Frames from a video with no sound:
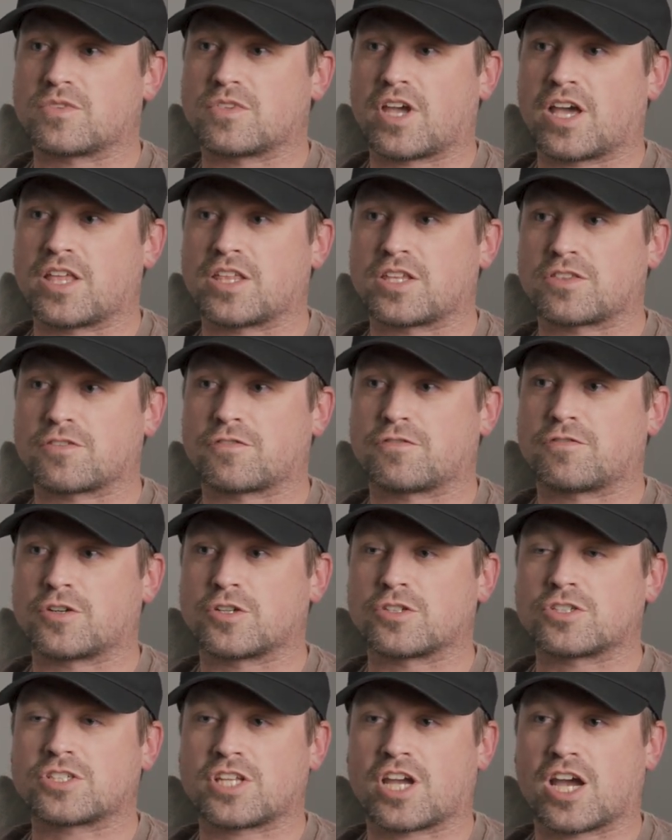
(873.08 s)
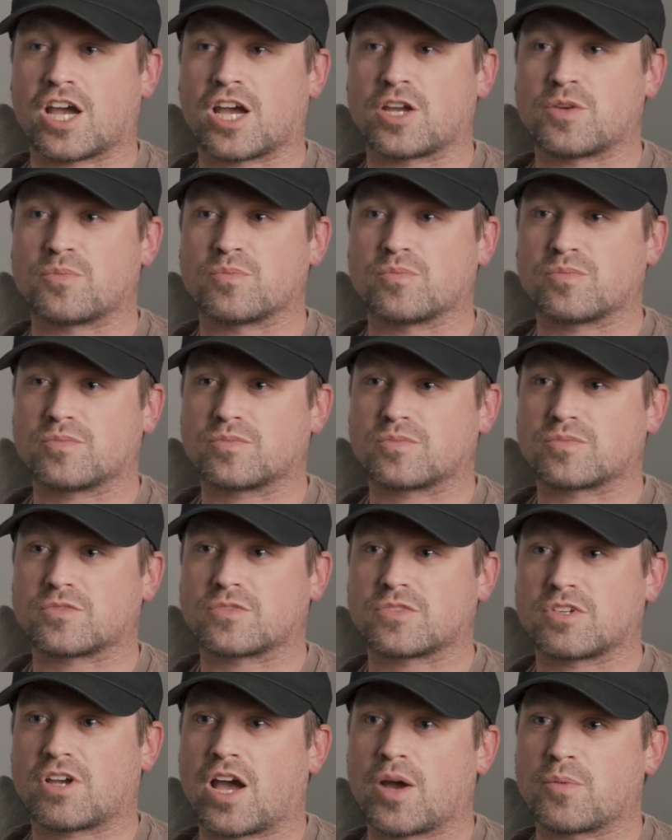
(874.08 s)
I think the first time
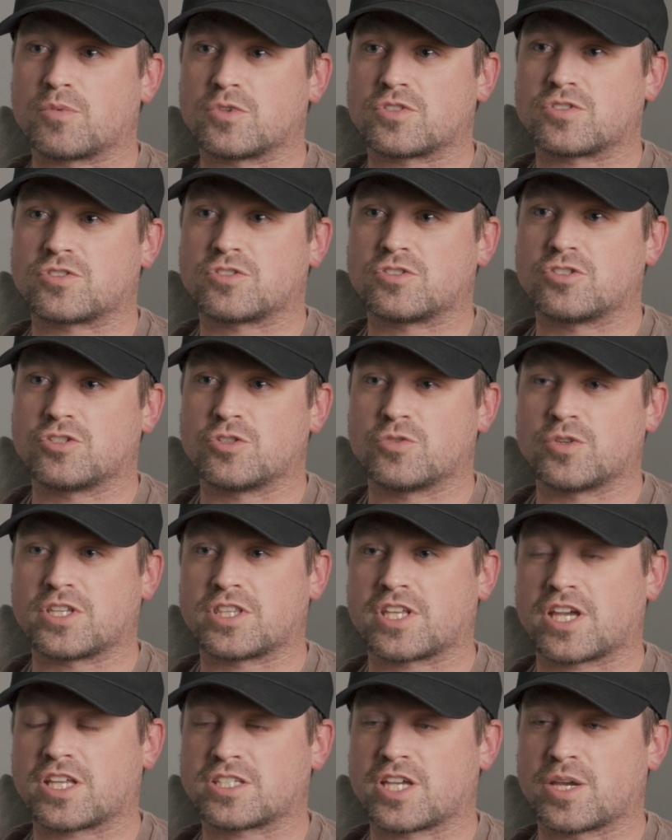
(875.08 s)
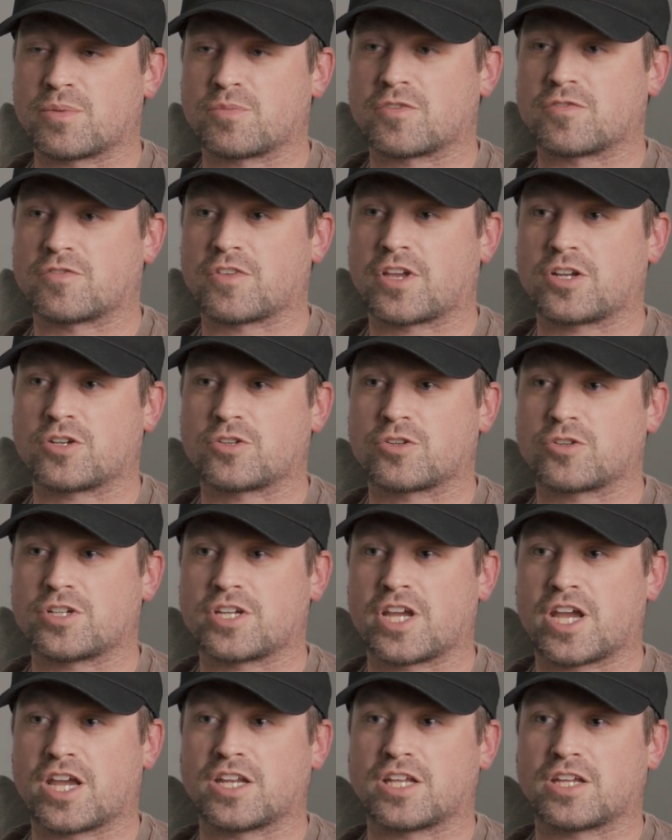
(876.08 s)
I was doing that type of
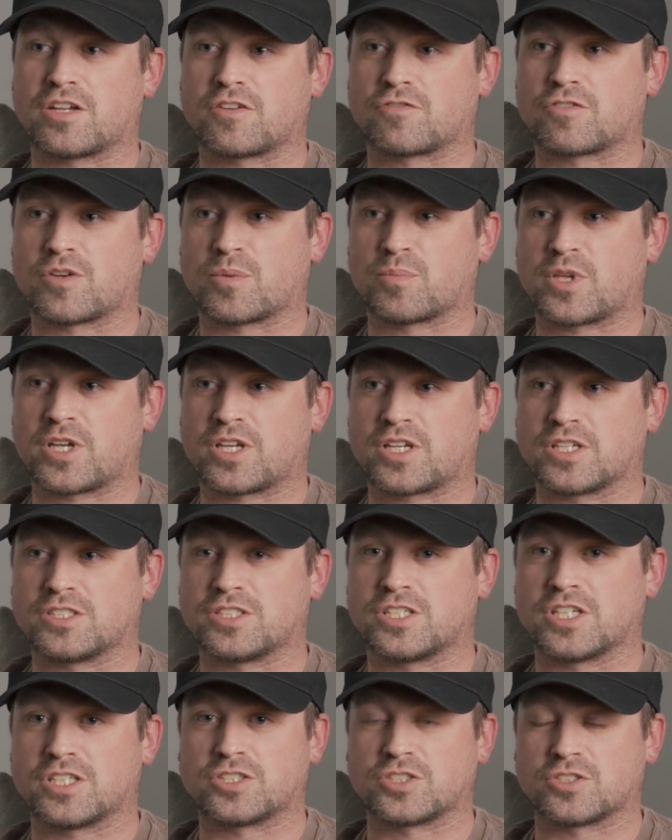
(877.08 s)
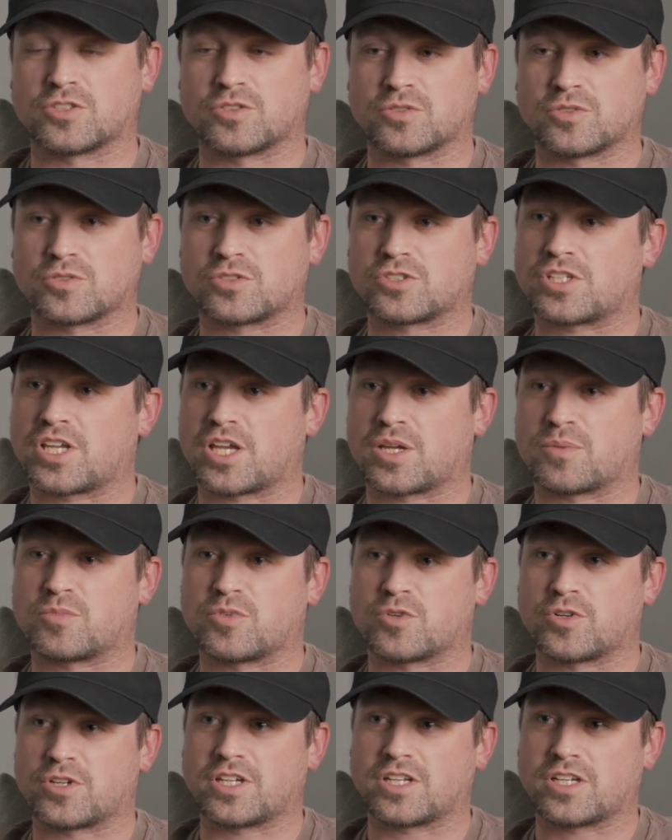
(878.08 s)
creating from a digital
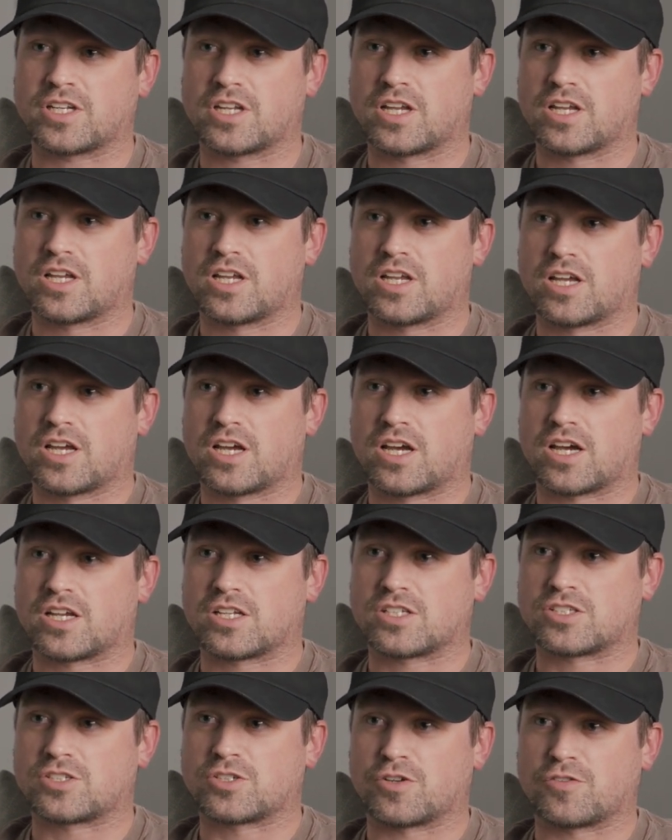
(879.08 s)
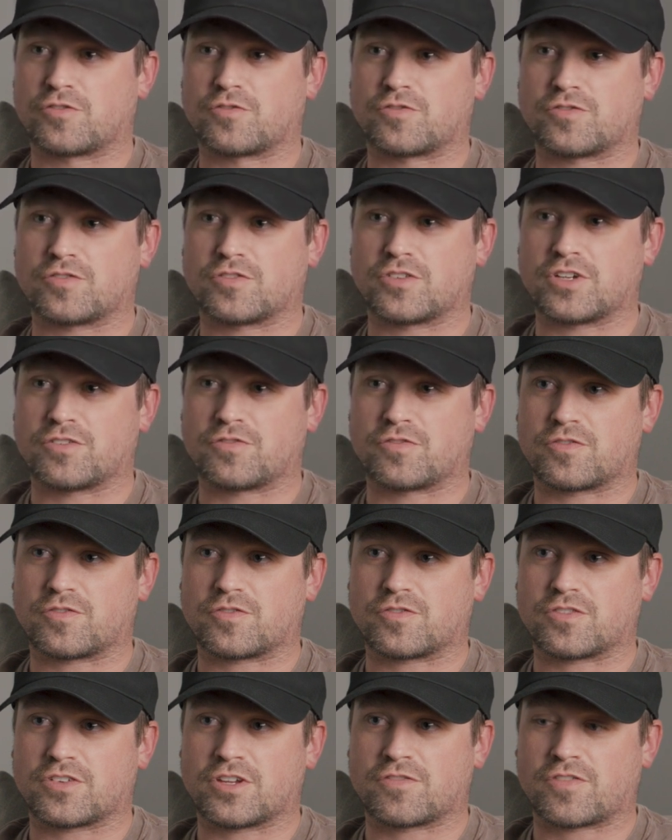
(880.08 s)
standpoint. So
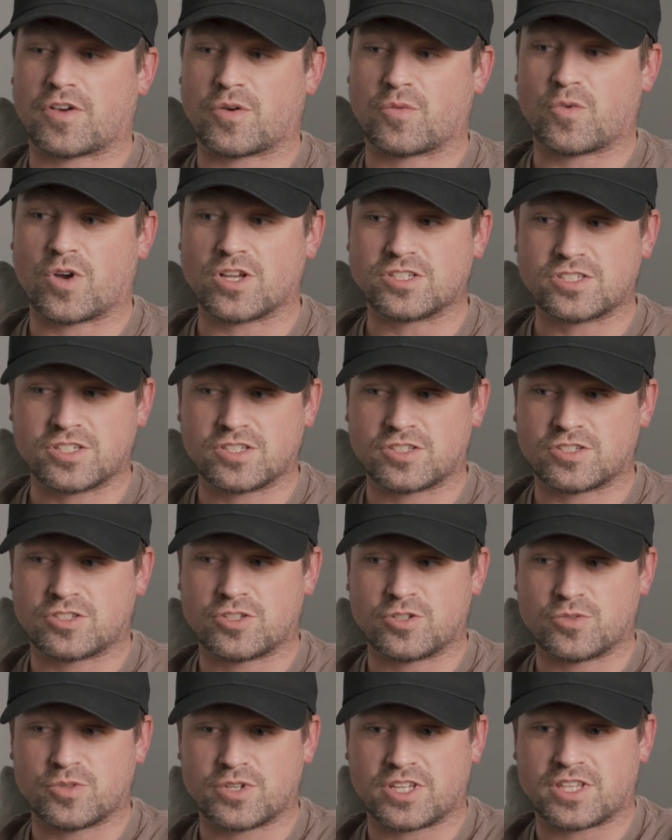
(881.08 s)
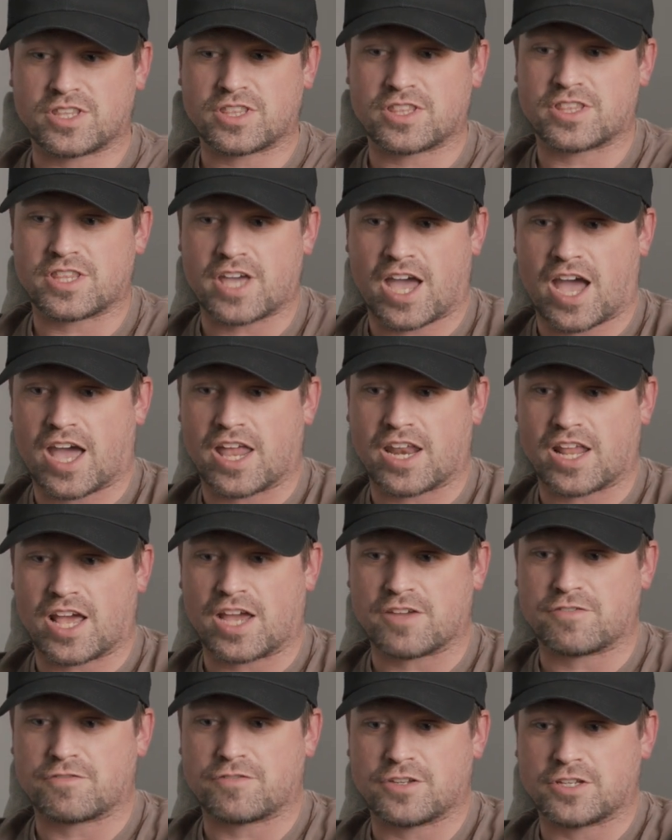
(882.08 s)
if I wasn't doing that,
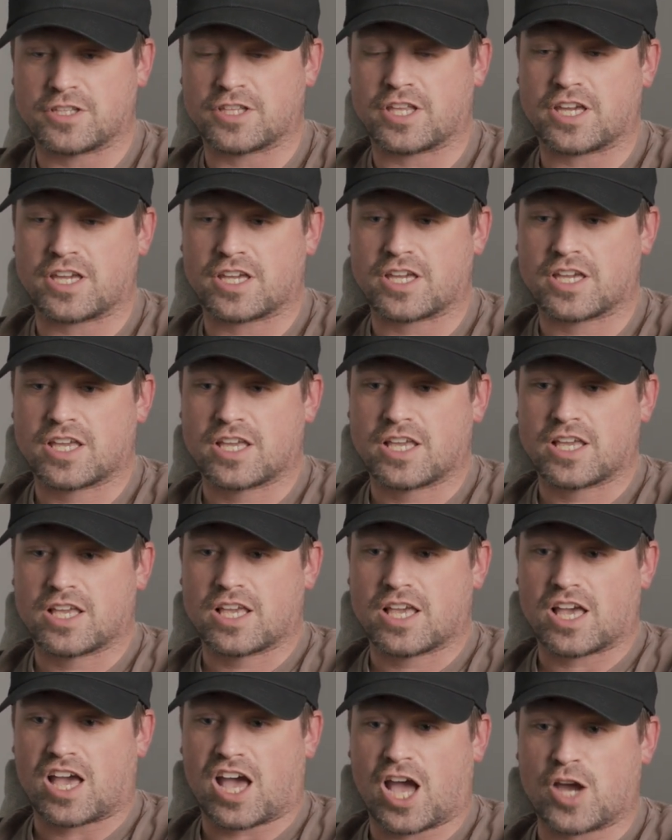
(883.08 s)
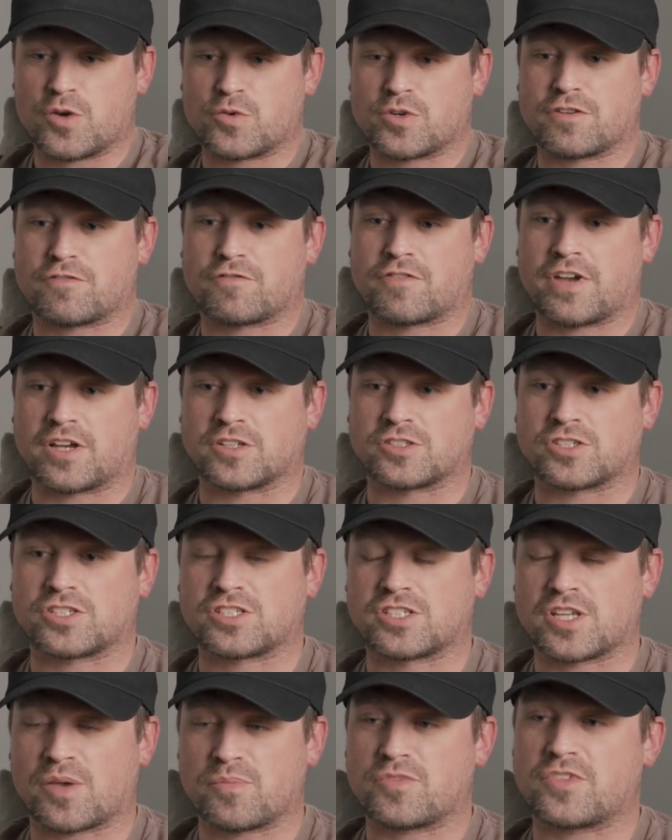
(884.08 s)
I feel like I would have found
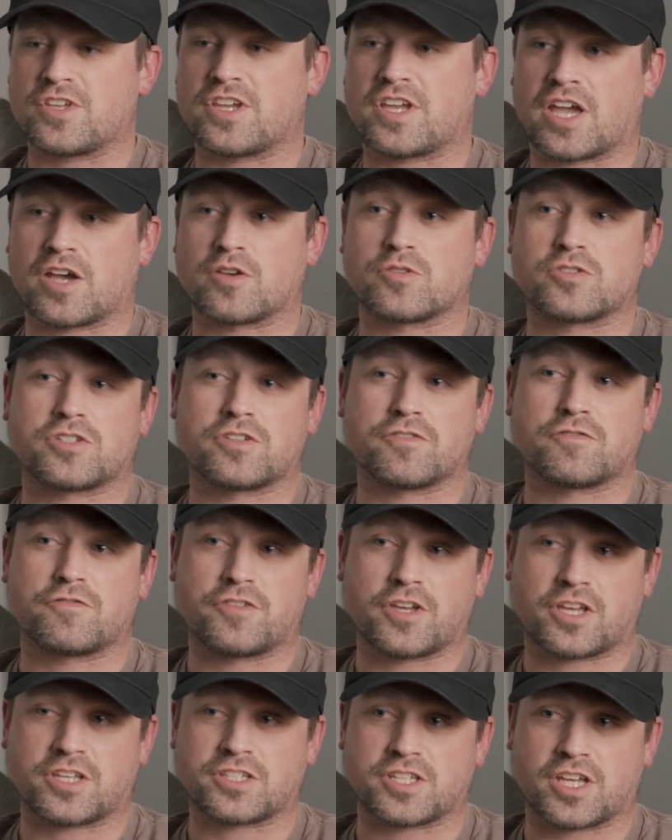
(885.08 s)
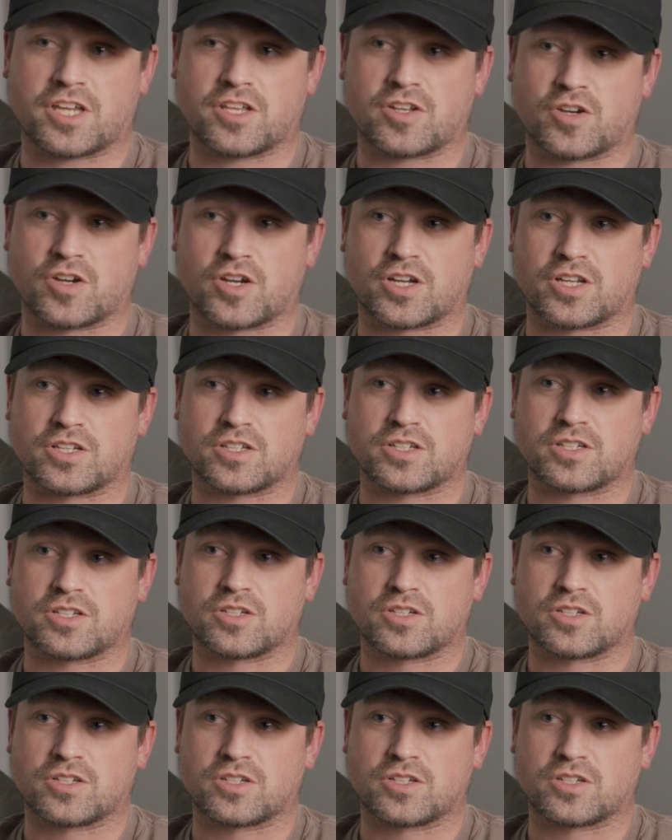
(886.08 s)
something else to fixate on